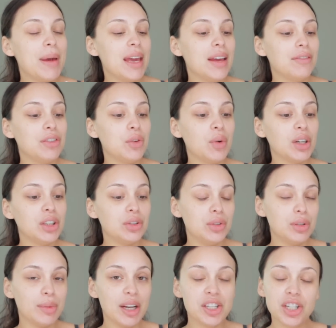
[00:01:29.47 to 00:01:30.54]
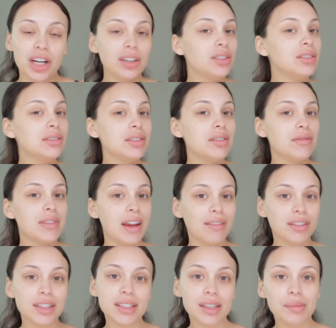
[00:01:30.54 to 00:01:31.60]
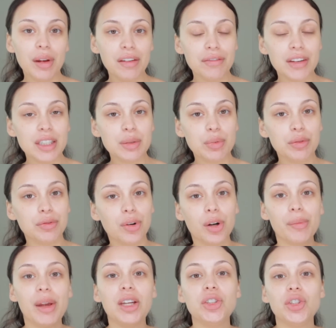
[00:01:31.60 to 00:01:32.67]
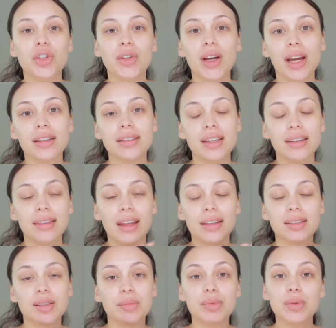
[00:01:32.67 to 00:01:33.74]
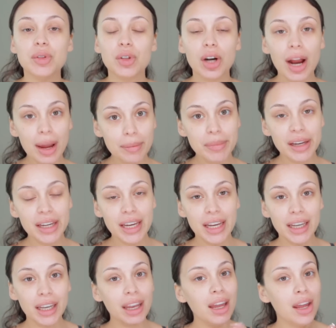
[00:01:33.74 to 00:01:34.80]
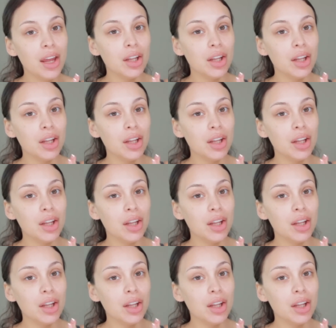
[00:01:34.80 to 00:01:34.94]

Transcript: If you are new to my channel and you've never seen my face before, make sure you guys hit that subscribe button,